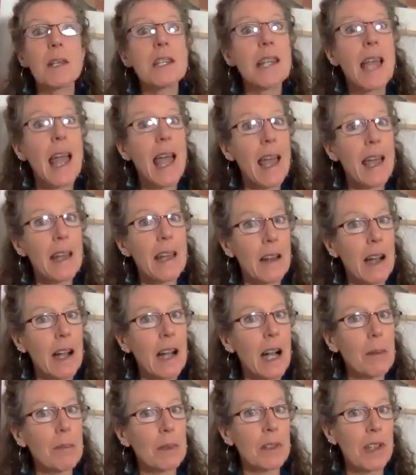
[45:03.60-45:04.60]
10 a
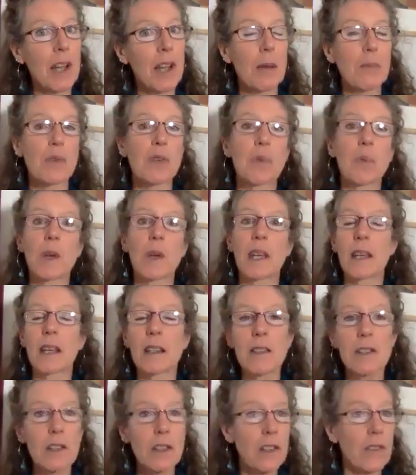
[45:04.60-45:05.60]
couple times a week.
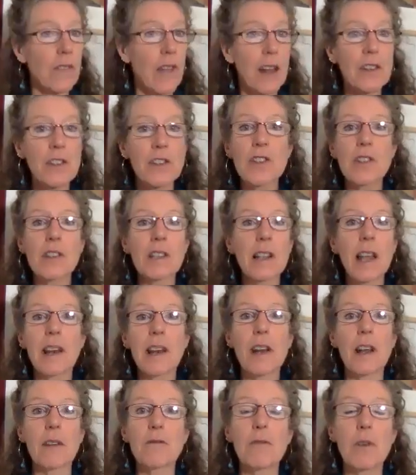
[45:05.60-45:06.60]
And then you just let
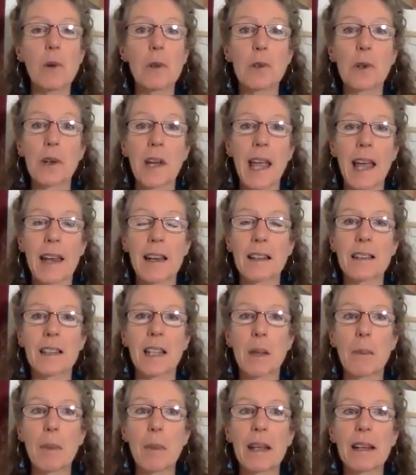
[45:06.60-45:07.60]
it unfold
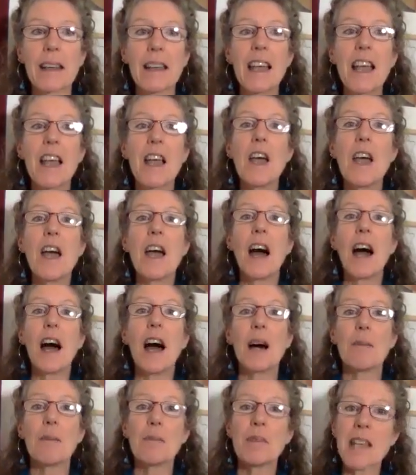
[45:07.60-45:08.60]
organically. But
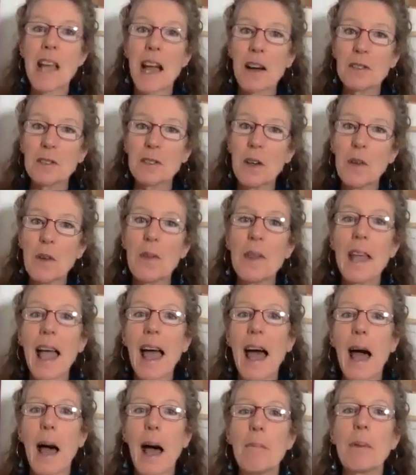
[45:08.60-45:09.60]
download the
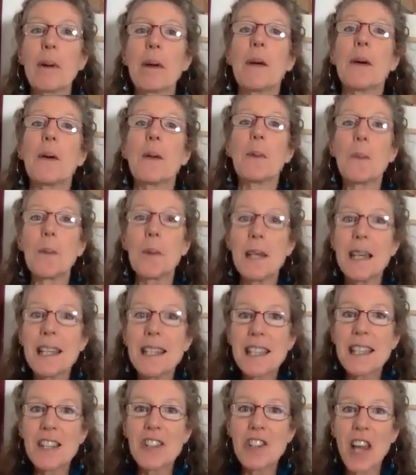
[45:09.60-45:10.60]
app,
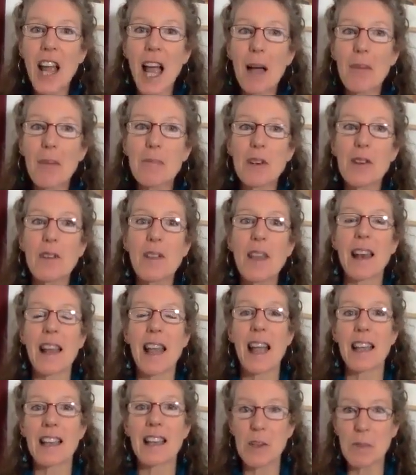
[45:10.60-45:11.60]
read the chapter that
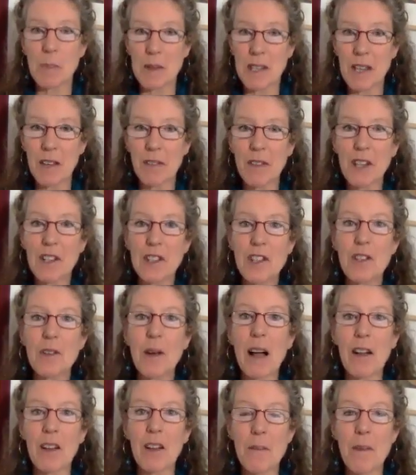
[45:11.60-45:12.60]
is specific to
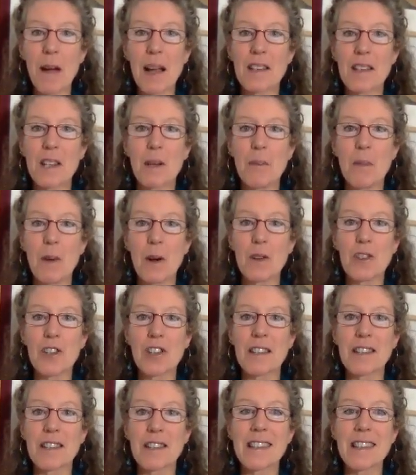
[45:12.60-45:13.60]
alchemizing
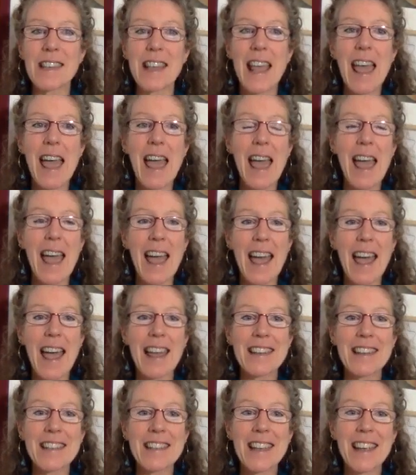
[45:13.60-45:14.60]
emotions.
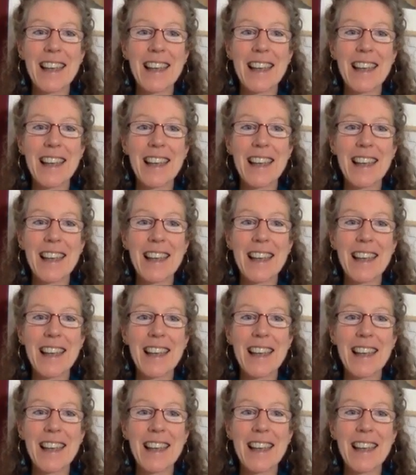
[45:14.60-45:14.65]
And